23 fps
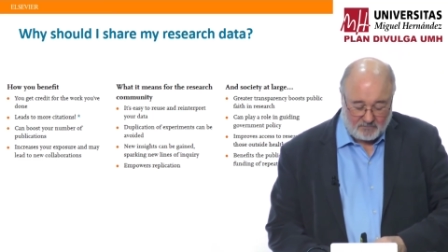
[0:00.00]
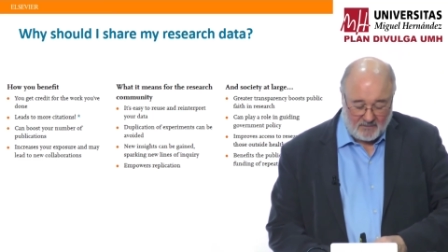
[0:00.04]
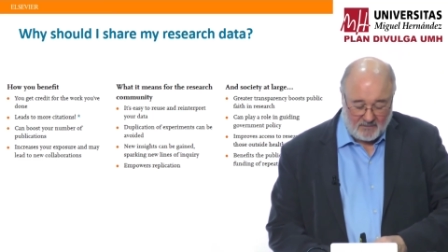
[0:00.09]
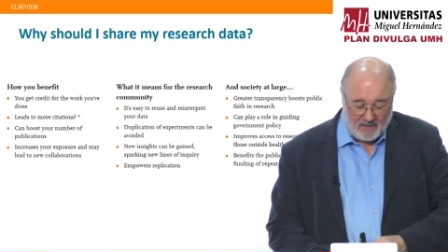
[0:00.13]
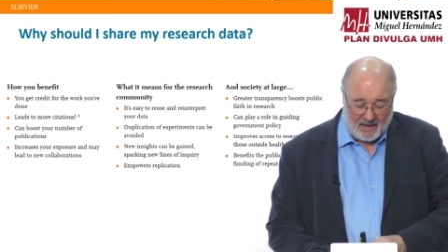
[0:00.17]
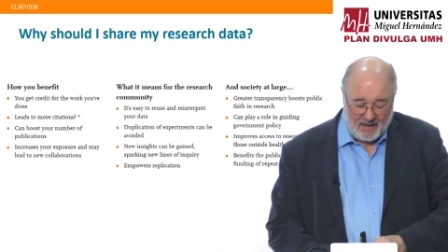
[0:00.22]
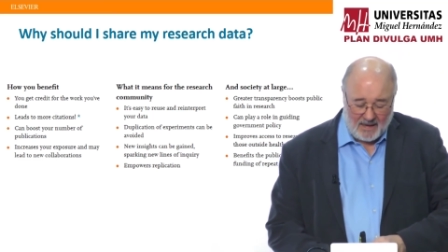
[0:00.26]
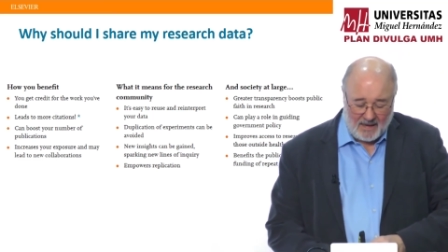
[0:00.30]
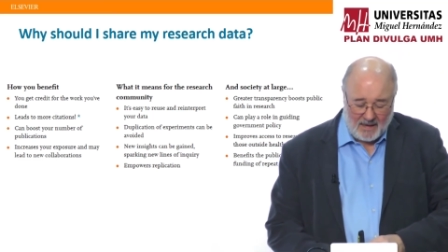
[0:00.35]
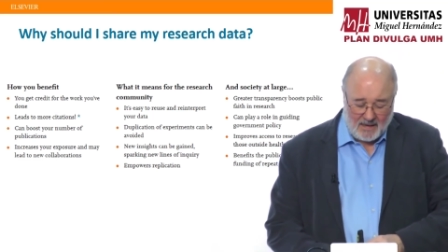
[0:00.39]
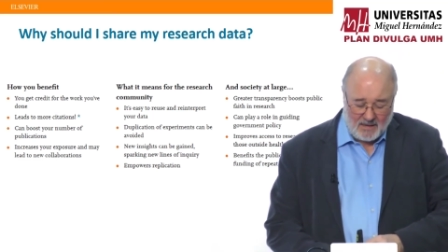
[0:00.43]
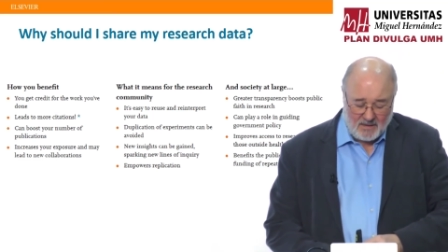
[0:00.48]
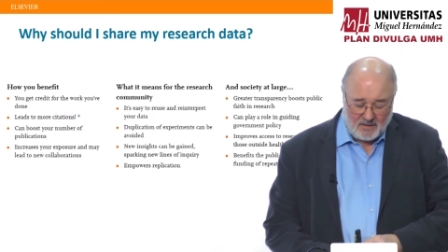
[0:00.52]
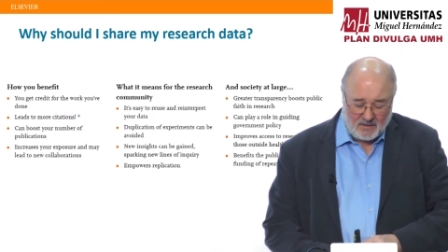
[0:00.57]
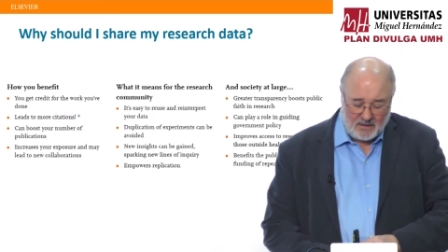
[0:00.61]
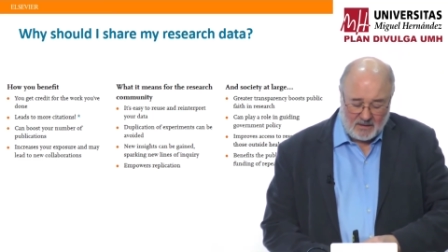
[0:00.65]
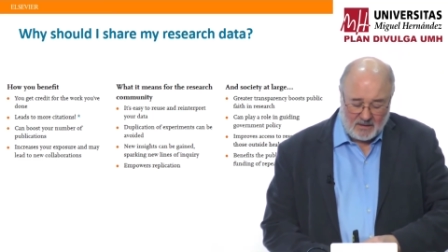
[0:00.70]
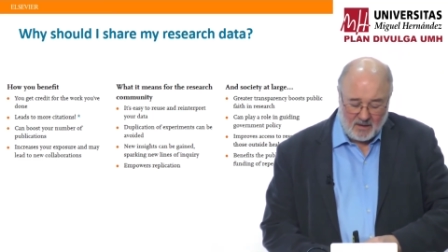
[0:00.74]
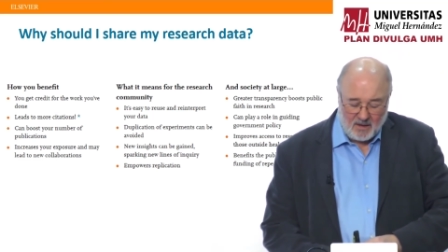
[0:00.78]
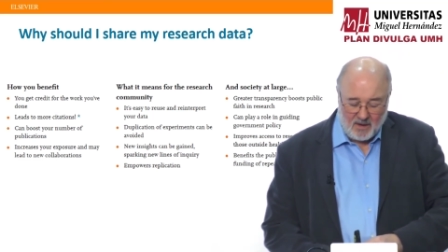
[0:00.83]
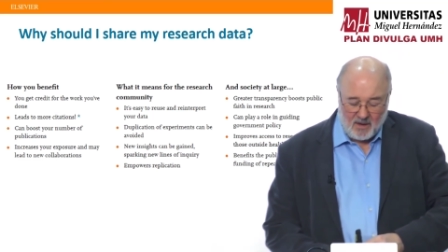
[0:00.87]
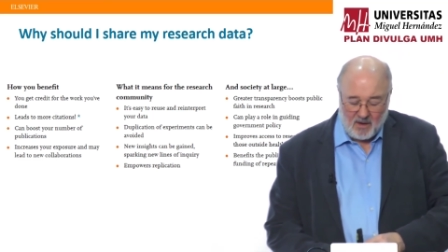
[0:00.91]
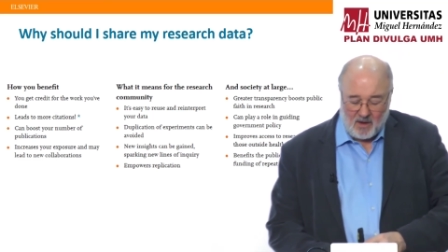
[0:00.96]
And
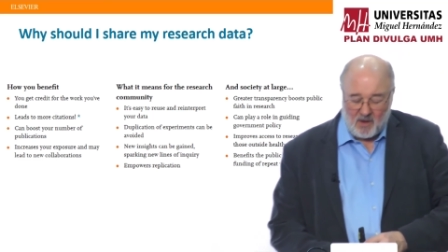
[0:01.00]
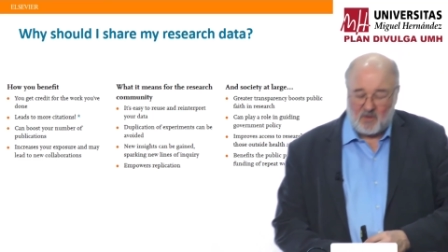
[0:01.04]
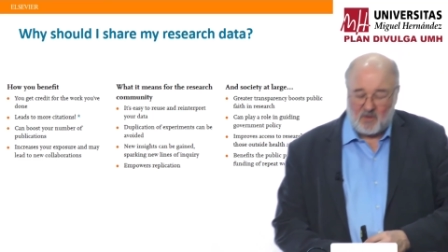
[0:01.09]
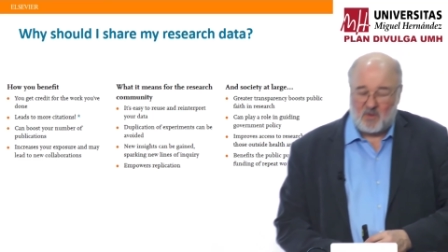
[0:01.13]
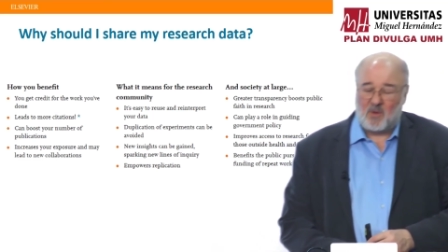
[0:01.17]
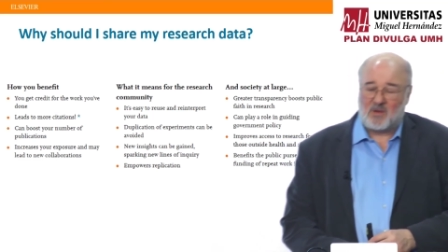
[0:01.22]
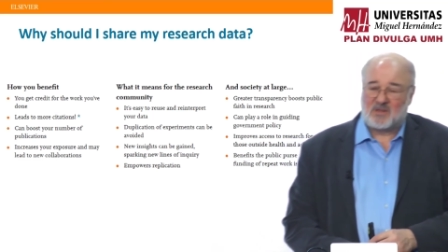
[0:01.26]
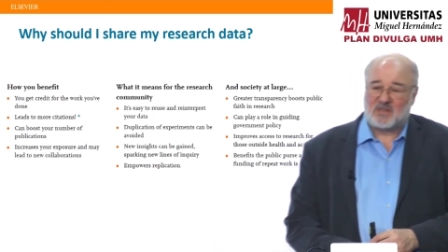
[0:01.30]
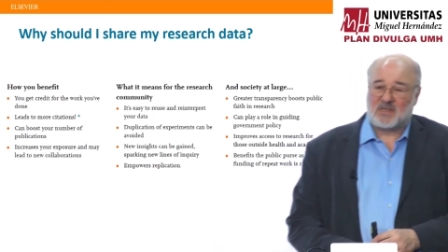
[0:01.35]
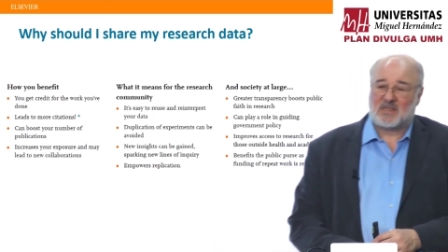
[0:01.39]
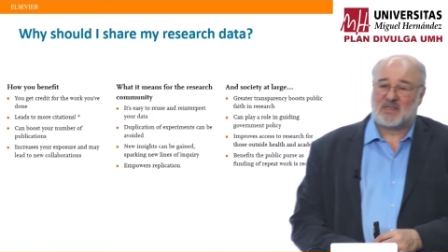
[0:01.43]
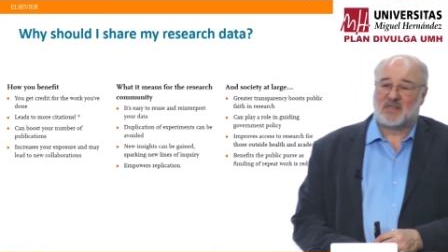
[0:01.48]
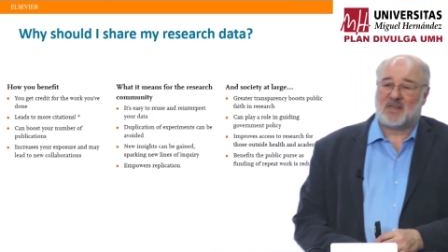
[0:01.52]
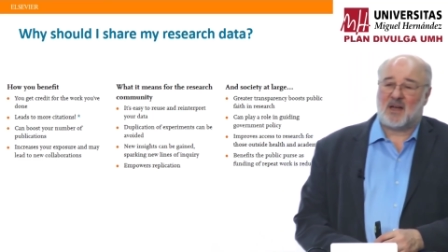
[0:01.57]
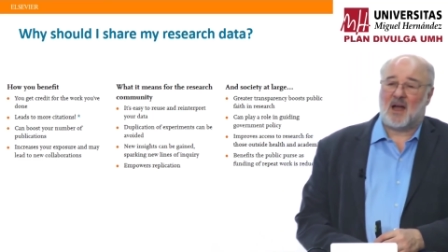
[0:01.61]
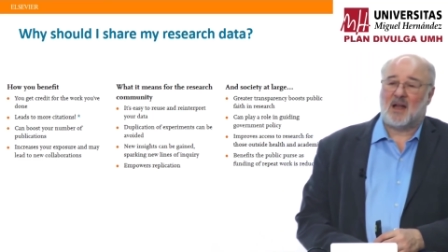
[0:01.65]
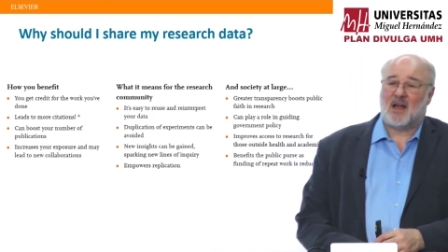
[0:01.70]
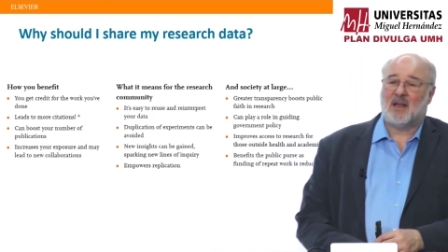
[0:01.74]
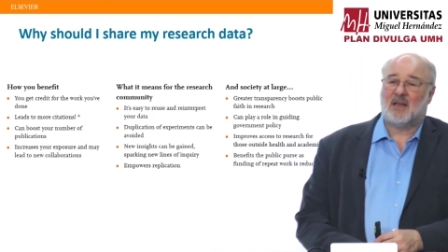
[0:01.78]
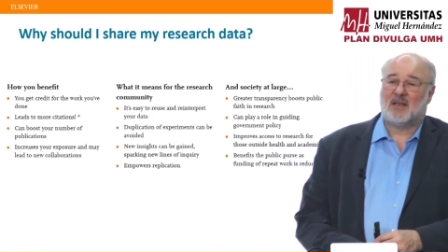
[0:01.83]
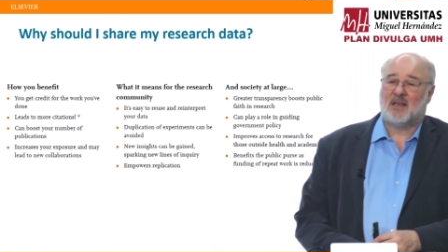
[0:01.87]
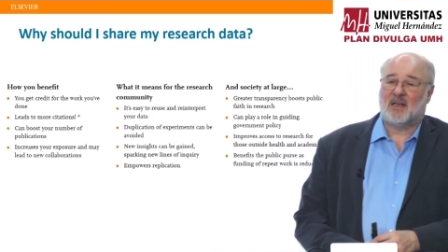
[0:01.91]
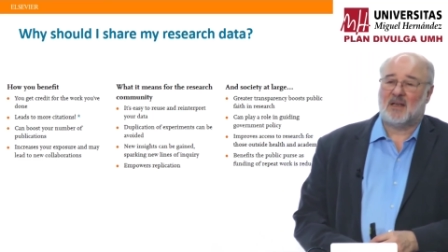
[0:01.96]
of course,
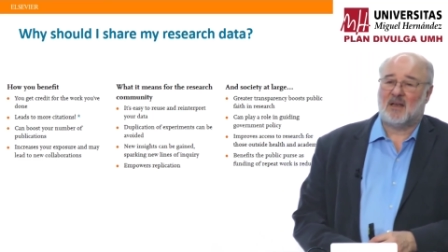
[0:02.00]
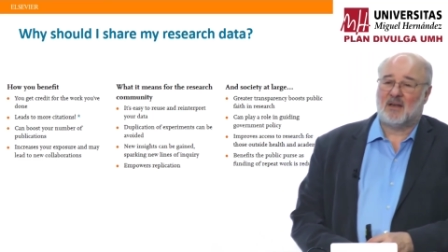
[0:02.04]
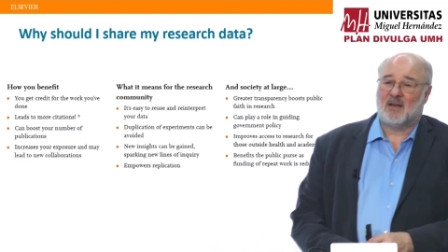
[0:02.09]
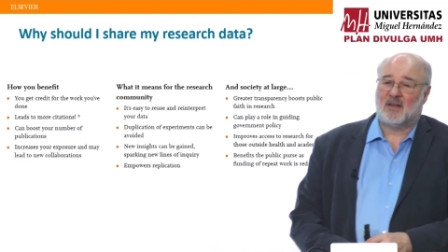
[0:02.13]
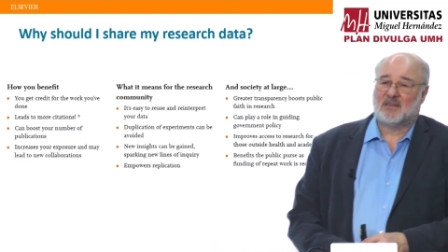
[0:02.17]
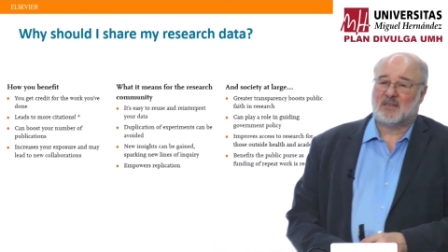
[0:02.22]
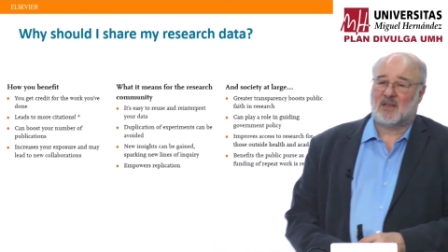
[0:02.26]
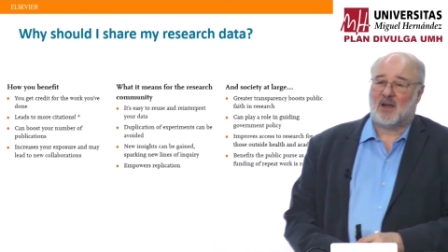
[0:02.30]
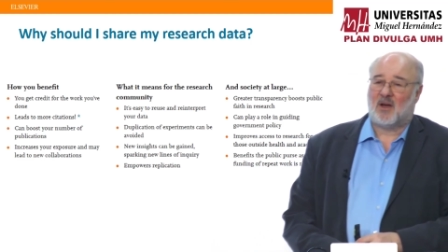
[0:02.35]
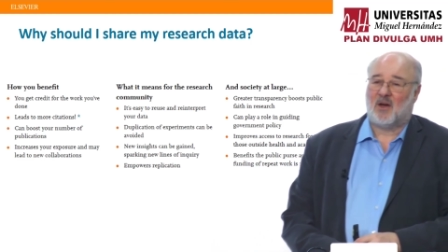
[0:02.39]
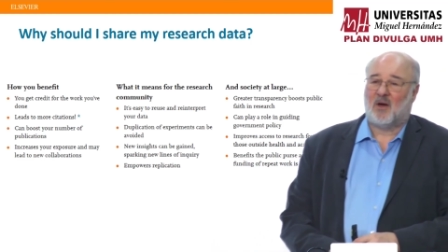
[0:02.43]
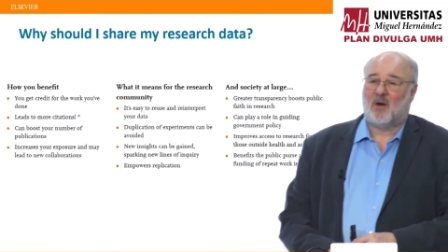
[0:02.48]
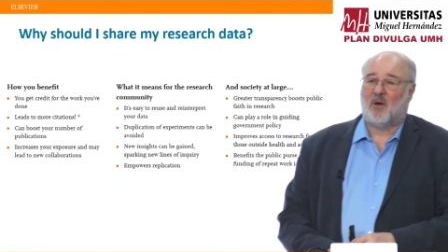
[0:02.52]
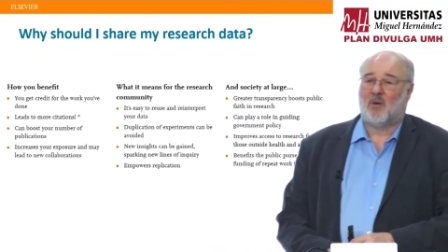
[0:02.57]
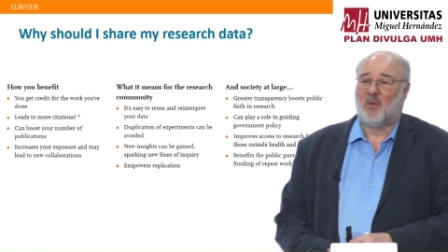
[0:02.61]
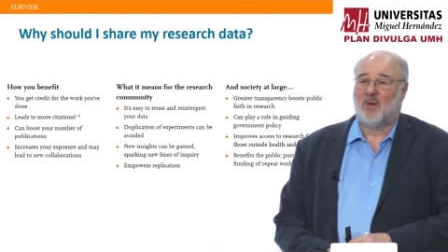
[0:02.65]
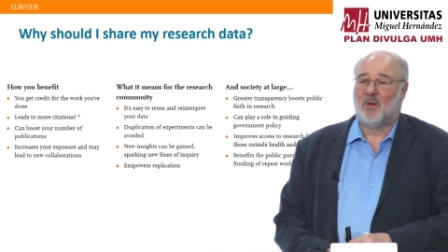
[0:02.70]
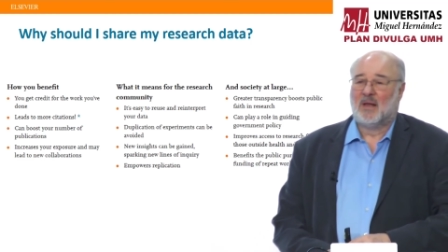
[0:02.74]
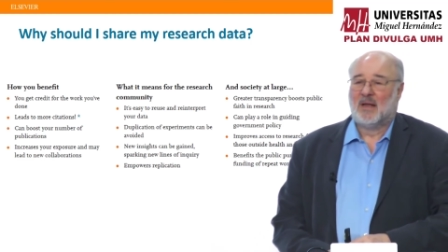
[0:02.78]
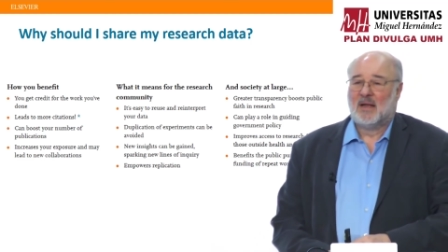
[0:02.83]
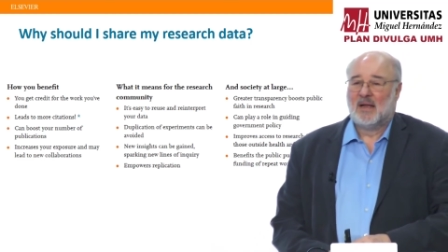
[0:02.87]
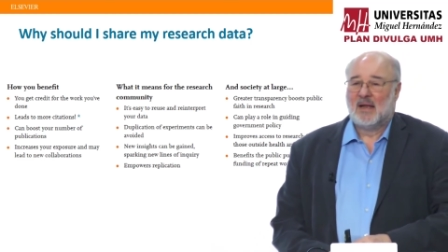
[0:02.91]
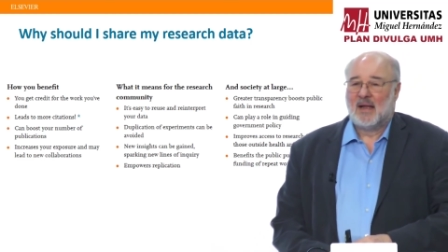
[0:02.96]
society as a
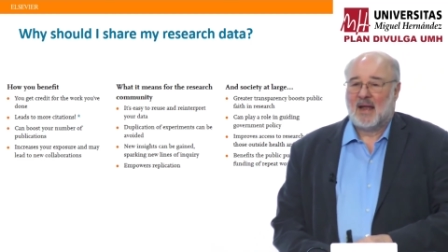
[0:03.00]
whole